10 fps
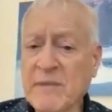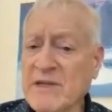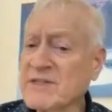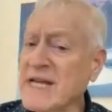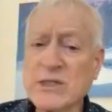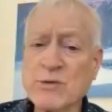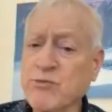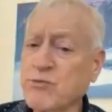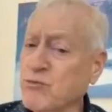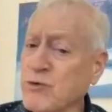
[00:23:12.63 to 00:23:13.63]
because that's
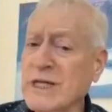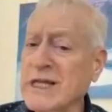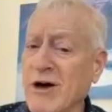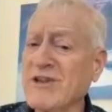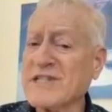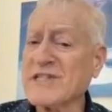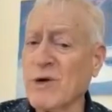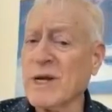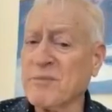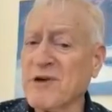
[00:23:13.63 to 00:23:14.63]
really also
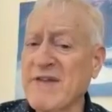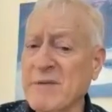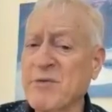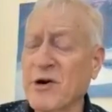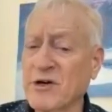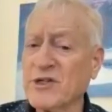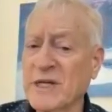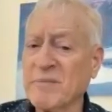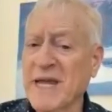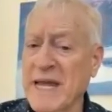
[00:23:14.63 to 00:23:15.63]
what a private
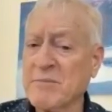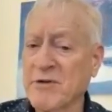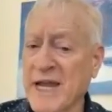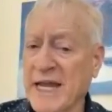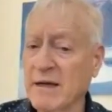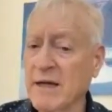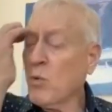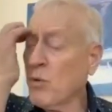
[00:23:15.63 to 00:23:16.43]
partnership can bring.